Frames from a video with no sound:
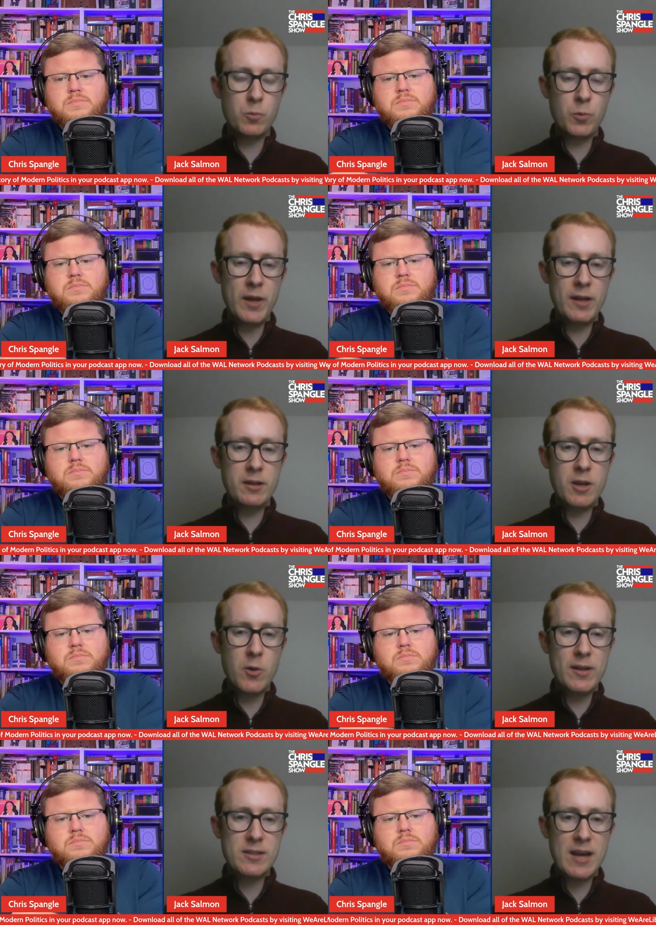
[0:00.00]
Speaker 1: we're
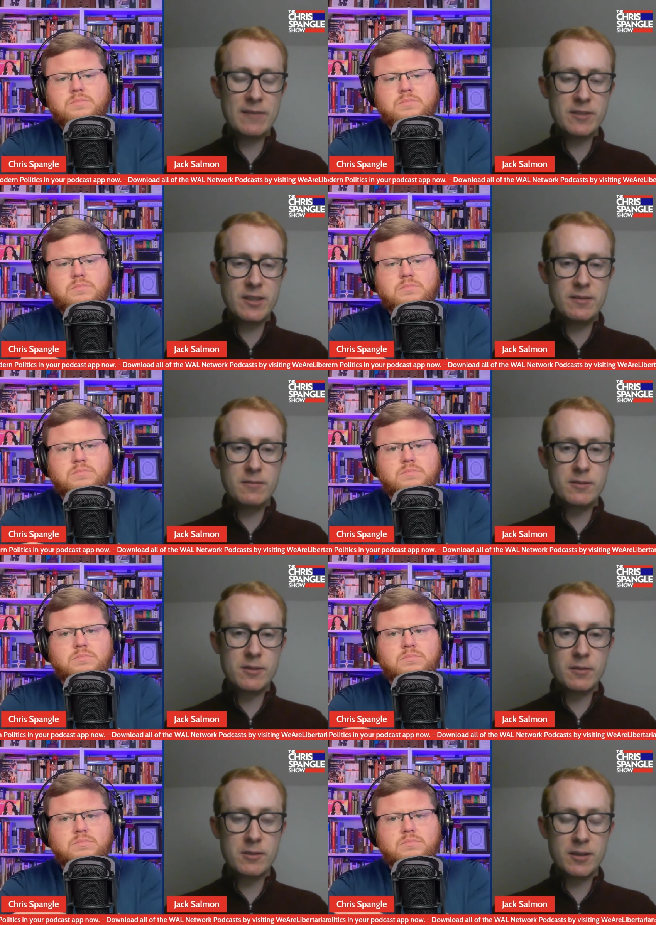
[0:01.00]
going to have to,
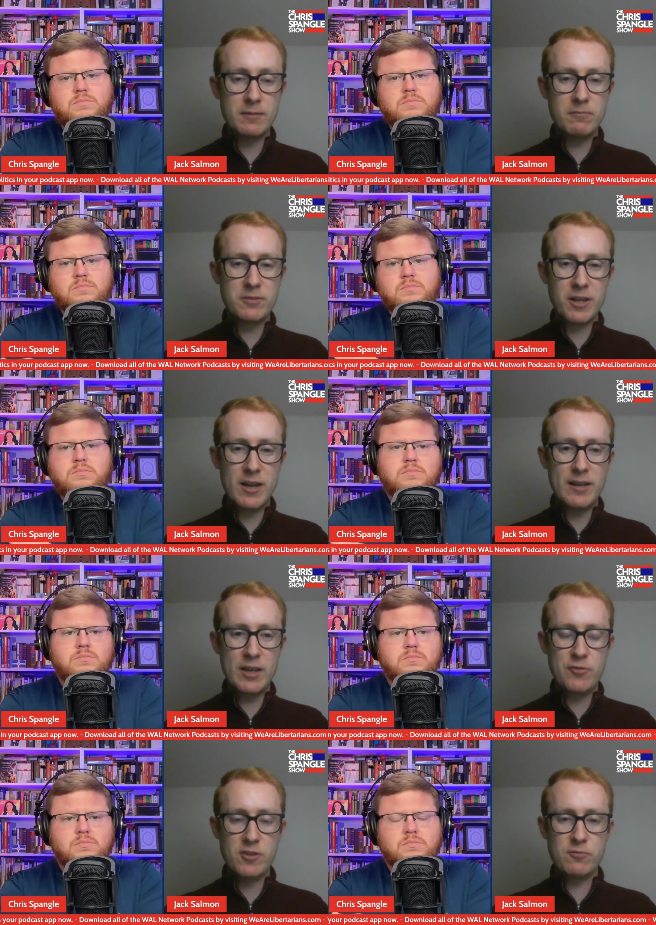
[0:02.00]
to to to
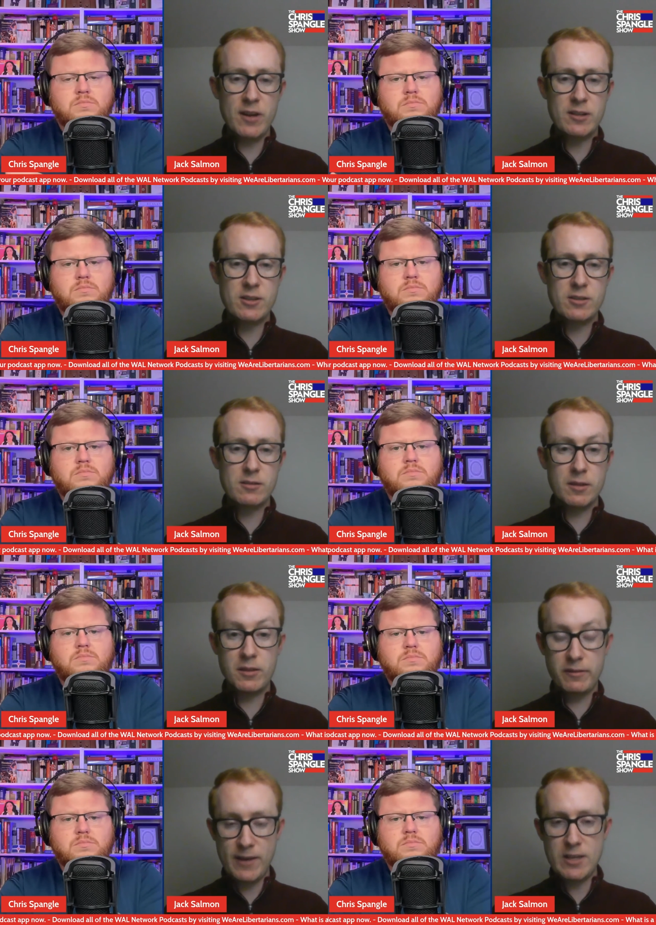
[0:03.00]
hike interest rates.
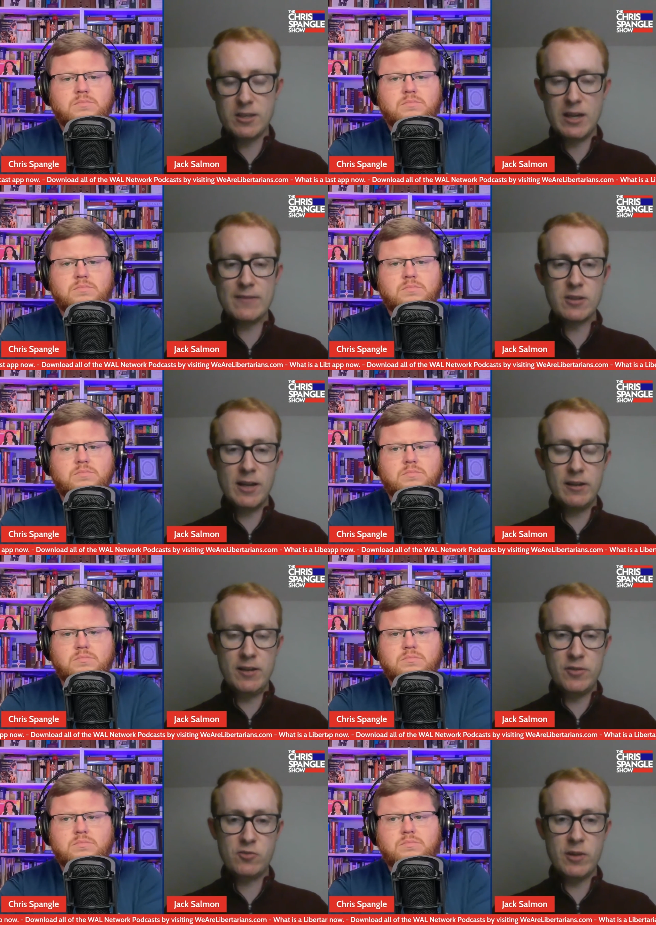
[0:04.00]
The Fed is going to have to hike
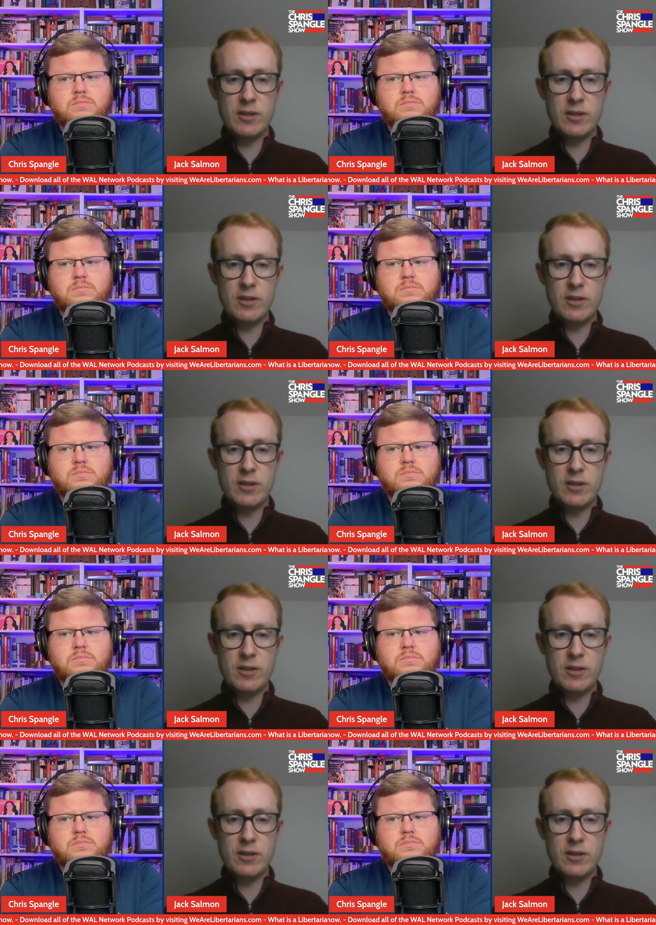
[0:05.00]
interest